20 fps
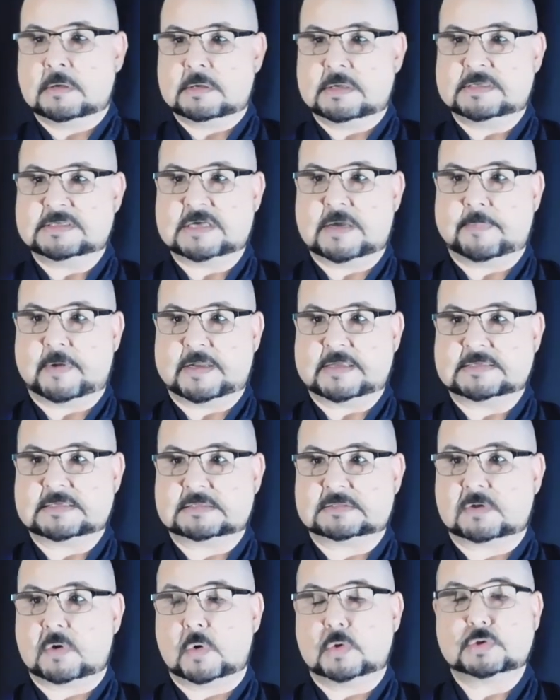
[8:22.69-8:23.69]
In Japanese
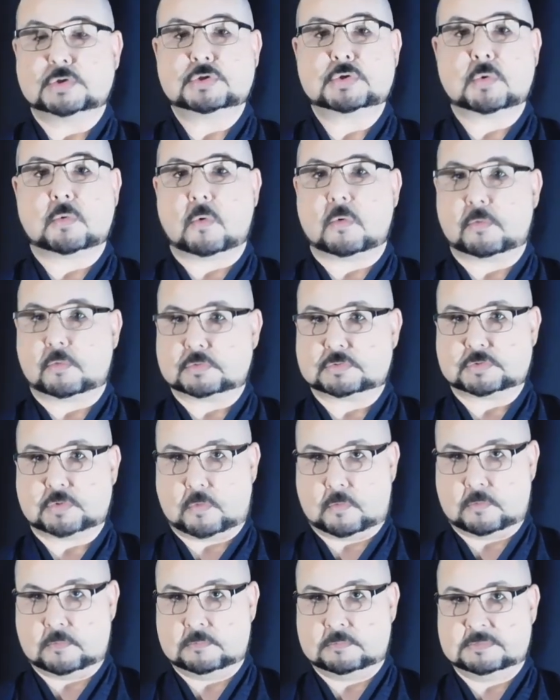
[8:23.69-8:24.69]
it's called
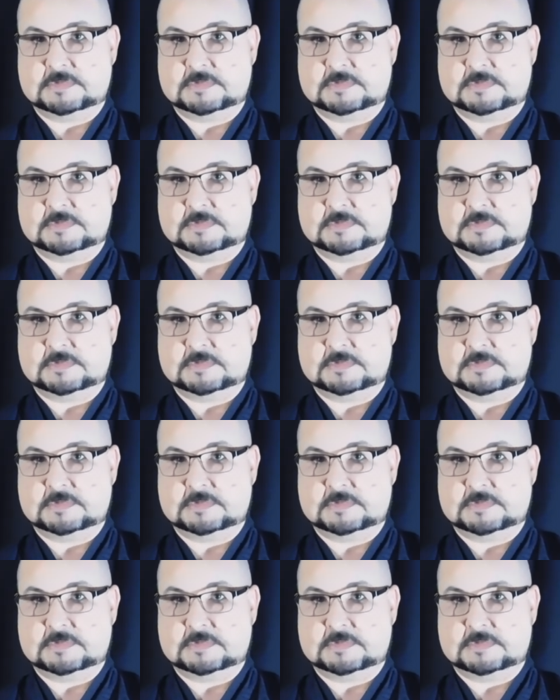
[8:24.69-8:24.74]
Shukonoso,